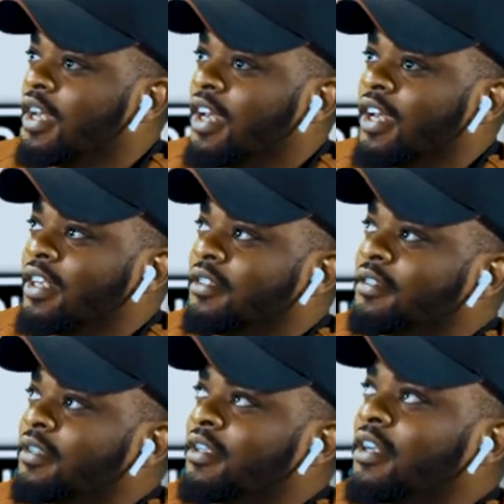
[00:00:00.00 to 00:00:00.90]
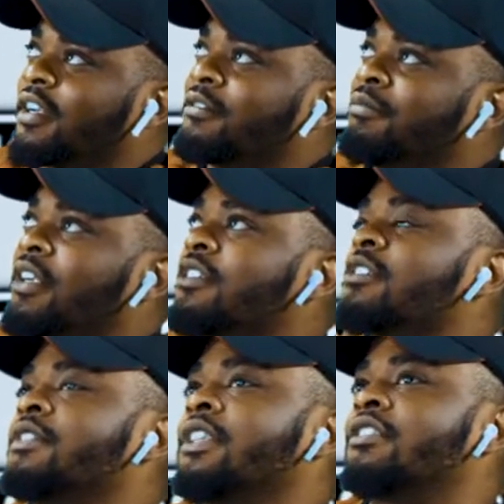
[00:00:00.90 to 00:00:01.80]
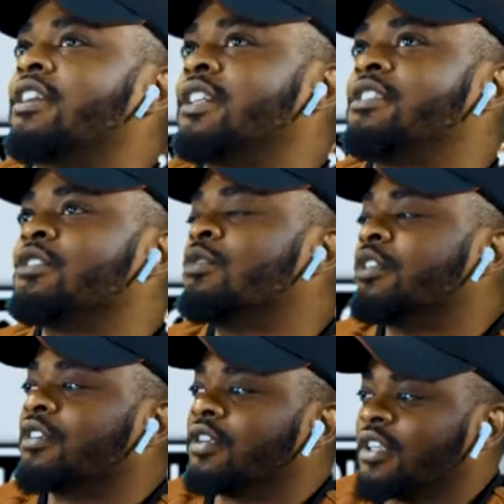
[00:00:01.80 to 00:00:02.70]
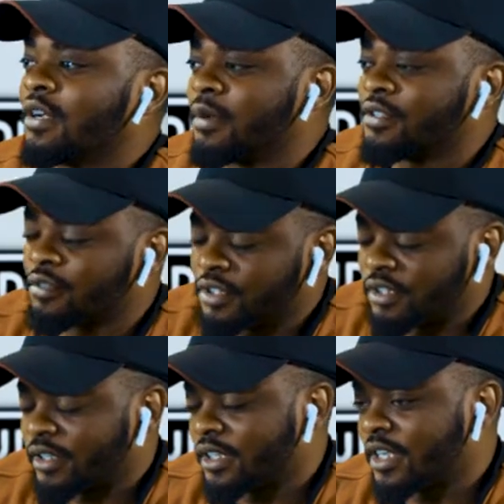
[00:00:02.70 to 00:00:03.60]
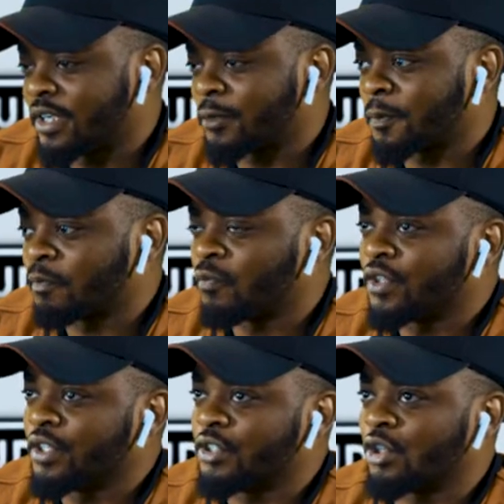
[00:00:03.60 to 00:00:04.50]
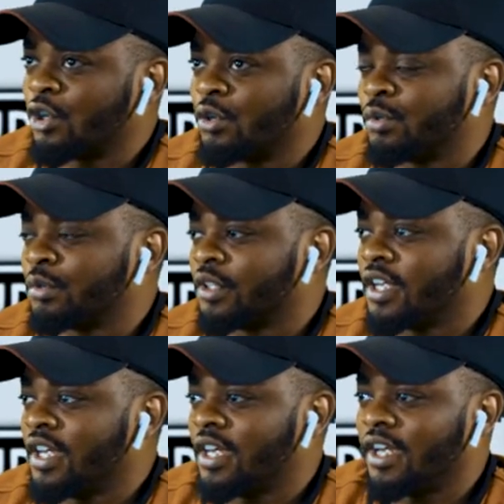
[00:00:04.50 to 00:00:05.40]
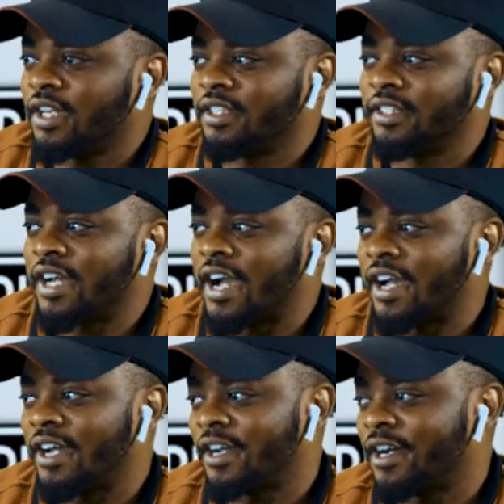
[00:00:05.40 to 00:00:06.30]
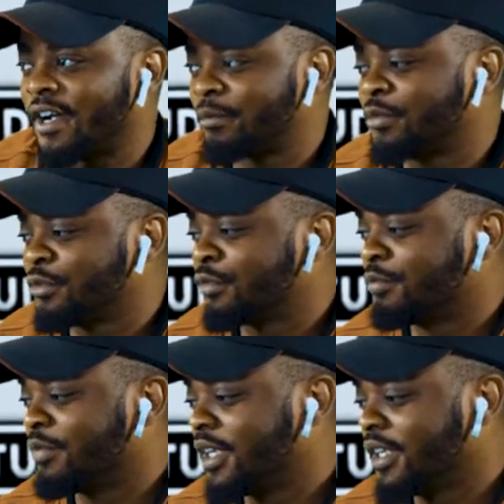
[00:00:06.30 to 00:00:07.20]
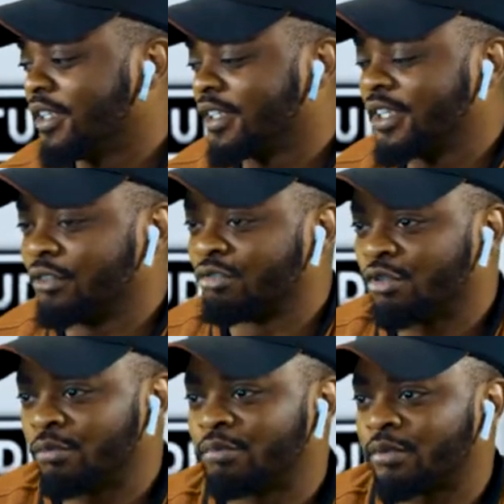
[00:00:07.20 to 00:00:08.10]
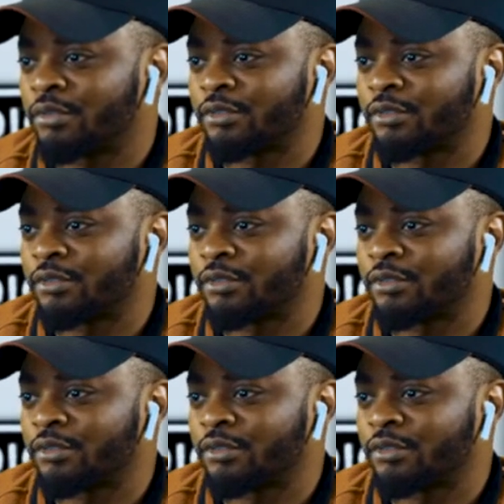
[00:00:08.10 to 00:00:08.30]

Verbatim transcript: And because of the crisis going on in Ambazonia right now, so and I happen to be in a group